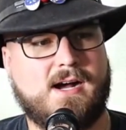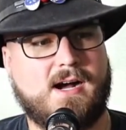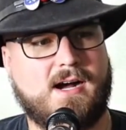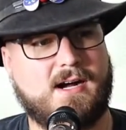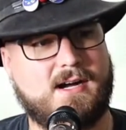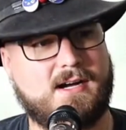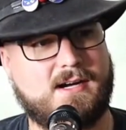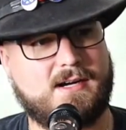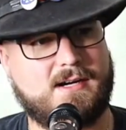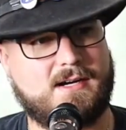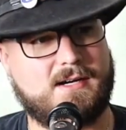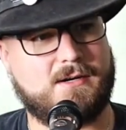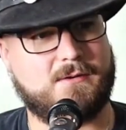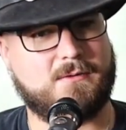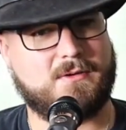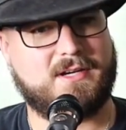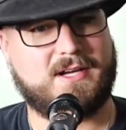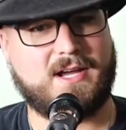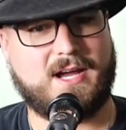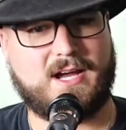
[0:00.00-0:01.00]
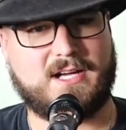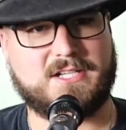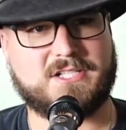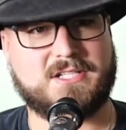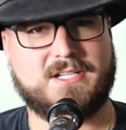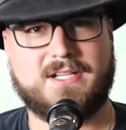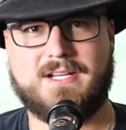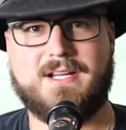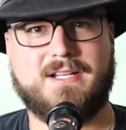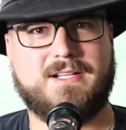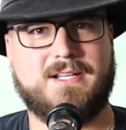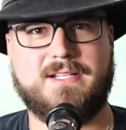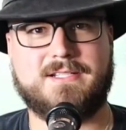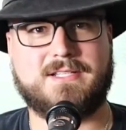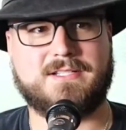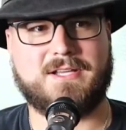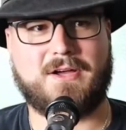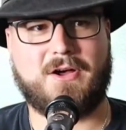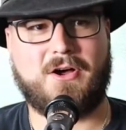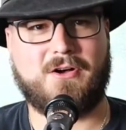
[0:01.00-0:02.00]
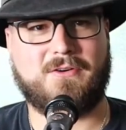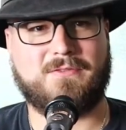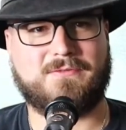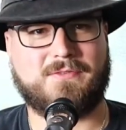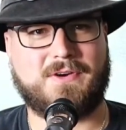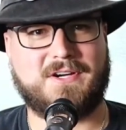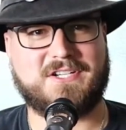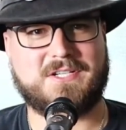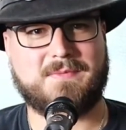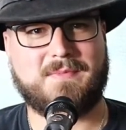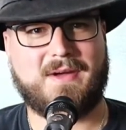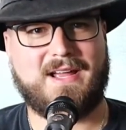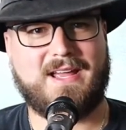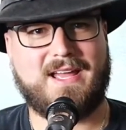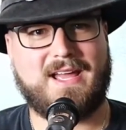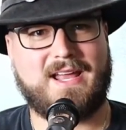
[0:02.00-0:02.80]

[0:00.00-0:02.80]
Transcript: Oh gosh, it's all fresh in my